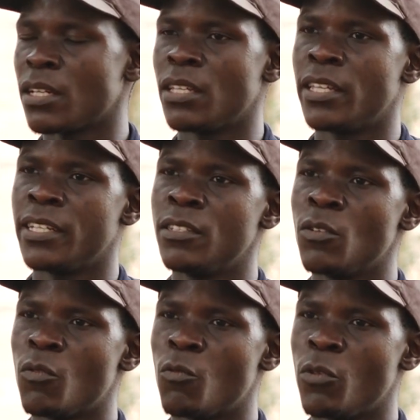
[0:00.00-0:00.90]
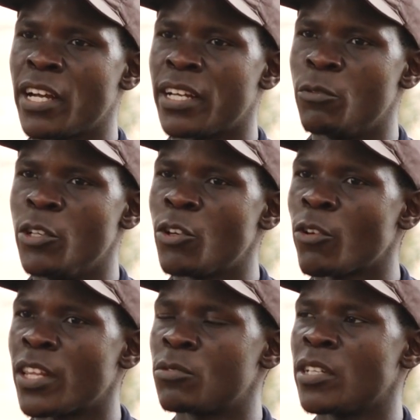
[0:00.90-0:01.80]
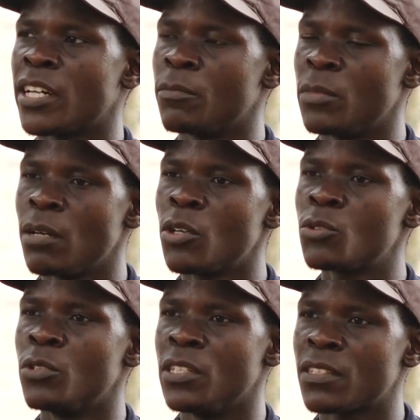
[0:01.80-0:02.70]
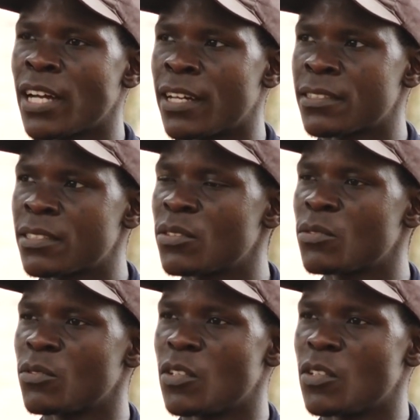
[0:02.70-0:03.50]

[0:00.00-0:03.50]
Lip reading: then we know that we can be able to discuss